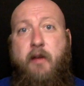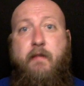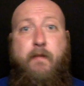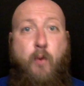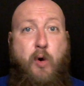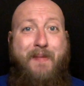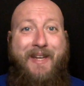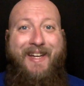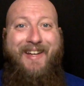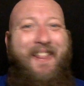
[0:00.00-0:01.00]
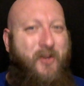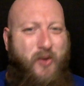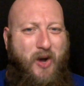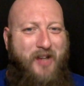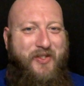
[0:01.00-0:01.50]
for me. Those
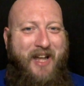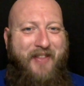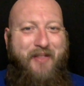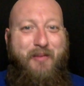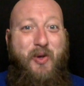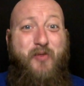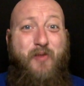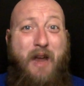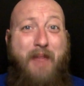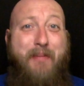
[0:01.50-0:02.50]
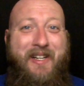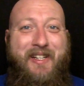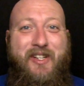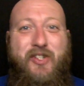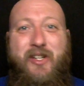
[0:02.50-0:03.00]
are also not the most ripe
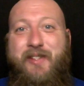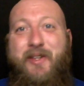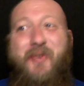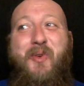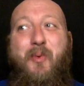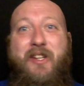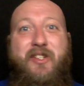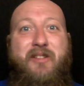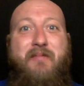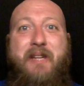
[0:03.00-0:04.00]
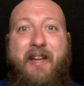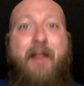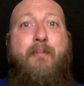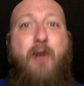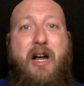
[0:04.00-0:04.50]
conditions under which to begin
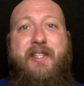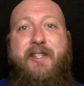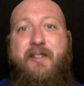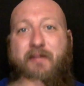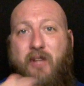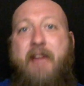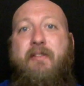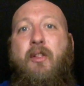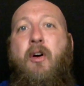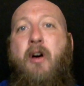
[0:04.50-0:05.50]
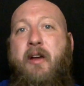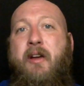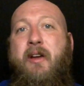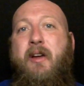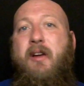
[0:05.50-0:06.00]
a process of lifelong
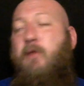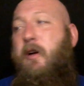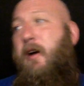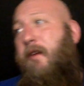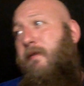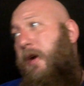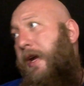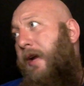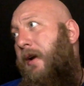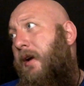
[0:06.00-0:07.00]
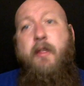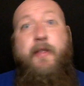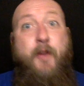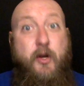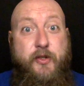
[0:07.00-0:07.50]
recovery. The
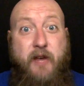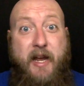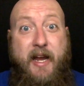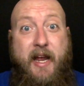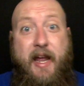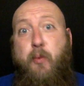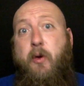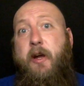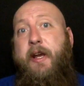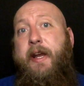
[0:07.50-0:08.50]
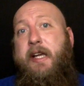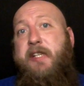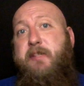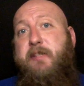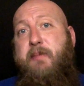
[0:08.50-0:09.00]
third strike I had working
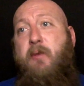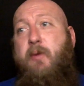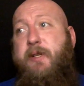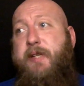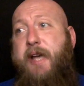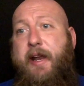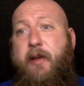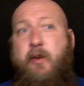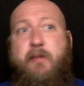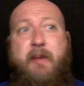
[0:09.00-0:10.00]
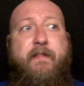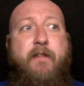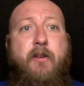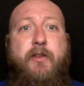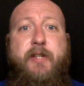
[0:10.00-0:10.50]
against me was that it was my
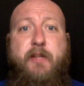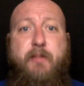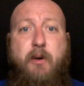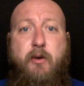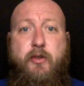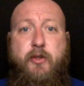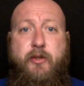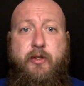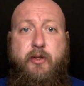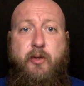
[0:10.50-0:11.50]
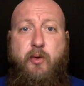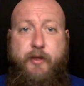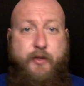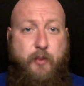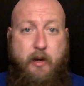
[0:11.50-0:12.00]
first exposure to the
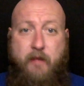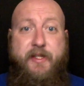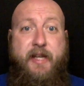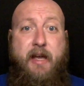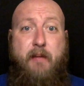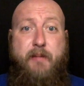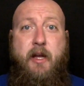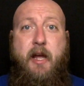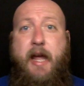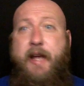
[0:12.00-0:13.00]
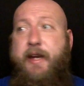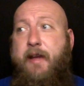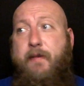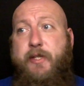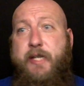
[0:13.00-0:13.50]
12 steps. I had
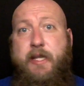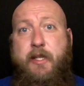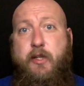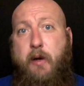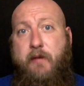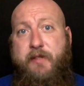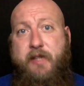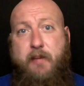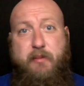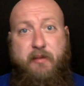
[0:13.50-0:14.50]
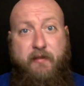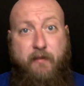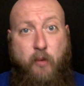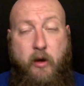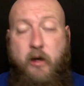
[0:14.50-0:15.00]
never seen the 12 steps
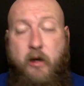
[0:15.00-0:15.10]
before.